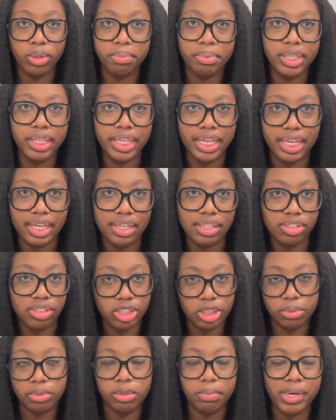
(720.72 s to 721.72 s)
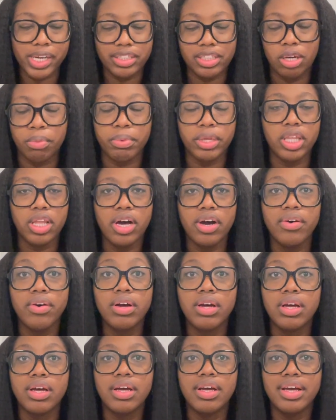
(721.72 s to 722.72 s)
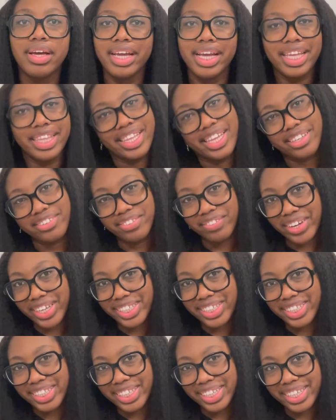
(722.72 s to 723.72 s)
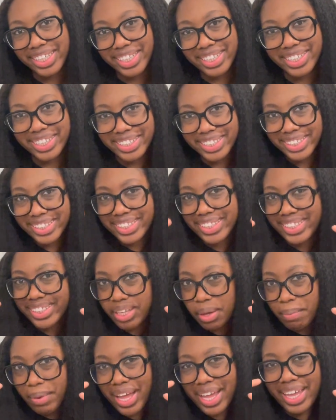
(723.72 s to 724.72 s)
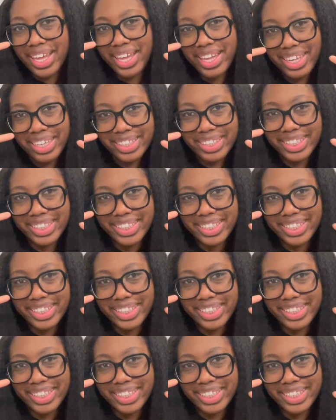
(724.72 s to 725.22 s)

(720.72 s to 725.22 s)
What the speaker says: be linked in the description box down below. Thanks for watching. Bye.